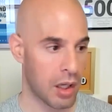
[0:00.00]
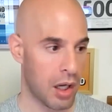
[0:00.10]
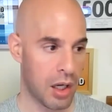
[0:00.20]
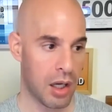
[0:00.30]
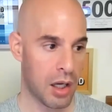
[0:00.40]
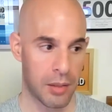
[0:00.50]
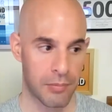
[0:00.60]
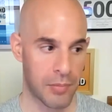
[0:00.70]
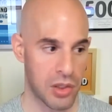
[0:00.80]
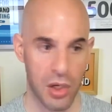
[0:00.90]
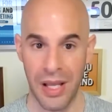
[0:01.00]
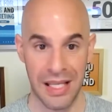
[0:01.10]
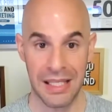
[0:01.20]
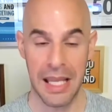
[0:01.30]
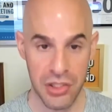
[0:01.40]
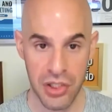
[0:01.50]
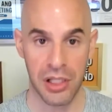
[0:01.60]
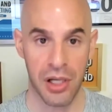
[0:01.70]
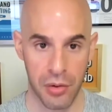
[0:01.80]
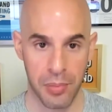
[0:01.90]
engaging
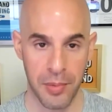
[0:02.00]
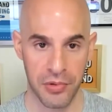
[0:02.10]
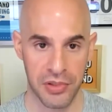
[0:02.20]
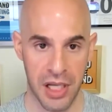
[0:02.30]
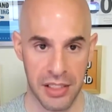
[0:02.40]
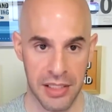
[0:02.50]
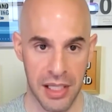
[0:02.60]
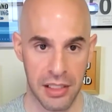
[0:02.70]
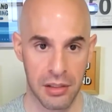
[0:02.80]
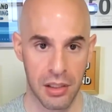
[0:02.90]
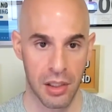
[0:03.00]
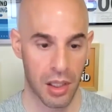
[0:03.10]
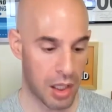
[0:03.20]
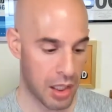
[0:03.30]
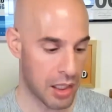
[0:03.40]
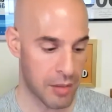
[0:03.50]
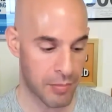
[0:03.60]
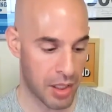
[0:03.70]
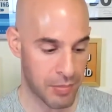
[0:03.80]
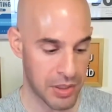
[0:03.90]
in other people's content. It
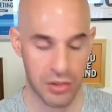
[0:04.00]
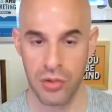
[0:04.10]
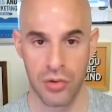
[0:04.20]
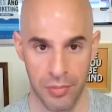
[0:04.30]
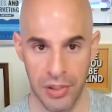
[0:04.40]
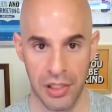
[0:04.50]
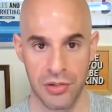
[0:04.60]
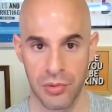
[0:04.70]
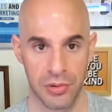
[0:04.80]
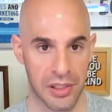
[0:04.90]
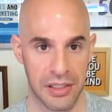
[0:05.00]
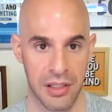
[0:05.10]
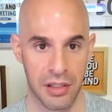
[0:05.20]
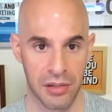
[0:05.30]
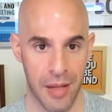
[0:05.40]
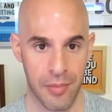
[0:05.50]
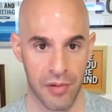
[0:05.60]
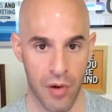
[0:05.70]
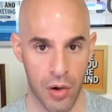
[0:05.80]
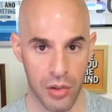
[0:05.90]
might be contributing to a LinkedIn
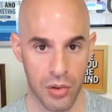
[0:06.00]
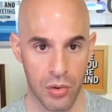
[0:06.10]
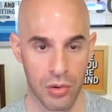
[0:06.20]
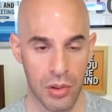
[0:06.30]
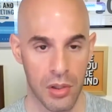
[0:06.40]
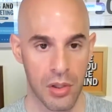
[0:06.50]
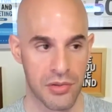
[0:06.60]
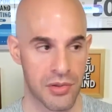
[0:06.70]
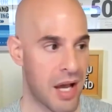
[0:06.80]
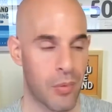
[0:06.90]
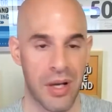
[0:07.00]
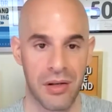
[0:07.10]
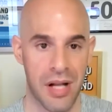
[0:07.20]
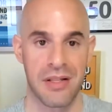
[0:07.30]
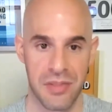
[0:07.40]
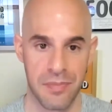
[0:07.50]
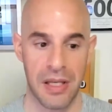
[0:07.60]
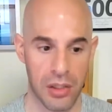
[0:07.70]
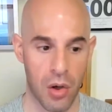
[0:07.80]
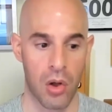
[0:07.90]
collaborative article. So that way you're not
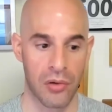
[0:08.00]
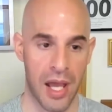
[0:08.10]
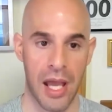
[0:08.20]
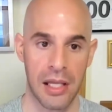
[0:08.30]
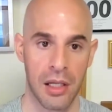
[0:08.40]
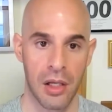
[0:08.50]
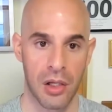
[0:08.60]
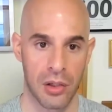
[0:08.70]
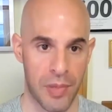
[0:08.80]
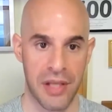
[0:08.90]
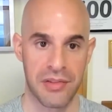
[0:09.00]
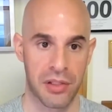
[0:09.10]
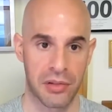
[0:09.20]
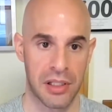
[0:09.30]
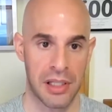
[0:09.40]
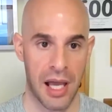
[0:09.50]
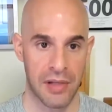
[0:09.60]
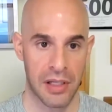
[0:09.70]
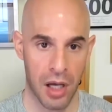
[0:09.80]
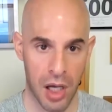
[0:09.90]
spending all day. You're basically
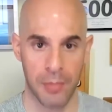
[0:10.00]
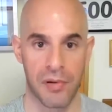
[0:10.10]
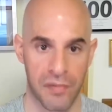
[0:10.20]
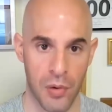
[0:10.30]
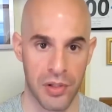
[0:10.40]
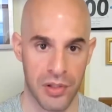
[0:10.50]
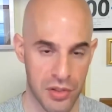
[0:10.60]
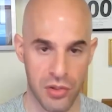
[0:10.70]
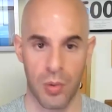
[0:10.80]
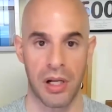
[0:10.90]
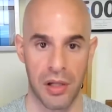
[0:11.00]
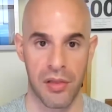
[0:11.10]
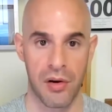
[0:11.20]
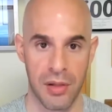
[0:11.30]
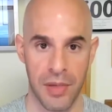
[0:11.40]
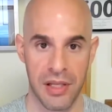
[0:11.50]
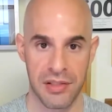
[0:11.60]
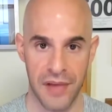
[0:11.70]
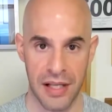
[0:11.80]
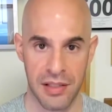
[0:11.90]
having a hyper-focused 20 to 30 minutes
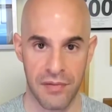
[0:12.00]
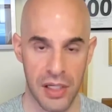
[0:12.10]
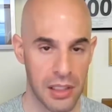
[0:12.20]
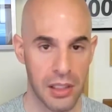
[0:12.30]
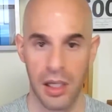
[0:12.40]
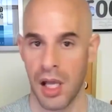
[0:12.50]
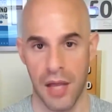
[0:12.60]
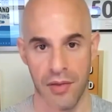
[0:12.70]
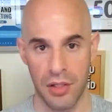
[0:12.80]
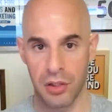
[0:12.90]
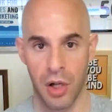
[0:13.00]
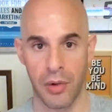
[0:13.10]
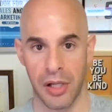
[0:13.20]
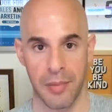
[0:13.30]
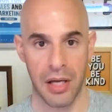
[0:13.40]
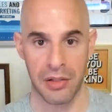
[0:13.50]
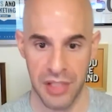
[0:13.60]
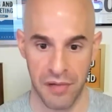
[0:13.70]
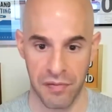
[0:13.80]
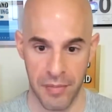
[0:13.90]
of activity, and then you're going about your
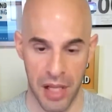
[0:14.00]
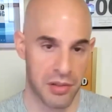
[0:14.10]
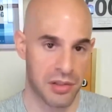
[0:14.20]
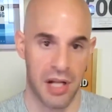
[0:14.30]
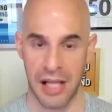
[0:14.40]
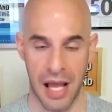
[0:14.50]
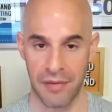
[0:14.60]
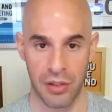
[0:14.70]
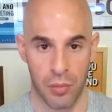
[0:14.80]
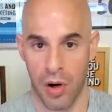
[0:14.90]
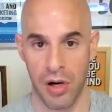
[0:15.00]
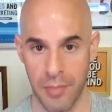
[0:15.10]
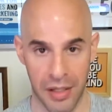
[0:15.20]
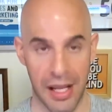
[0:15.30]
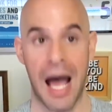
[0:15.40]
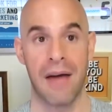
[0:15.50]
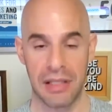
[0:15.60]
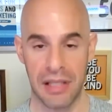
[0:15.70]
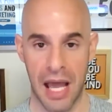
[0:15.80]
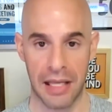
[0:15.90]
day from there, and you're not having to worry about
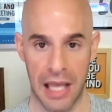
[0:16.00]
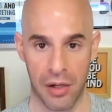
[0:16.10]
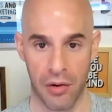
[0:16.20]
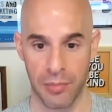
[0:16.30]
having to hang out on the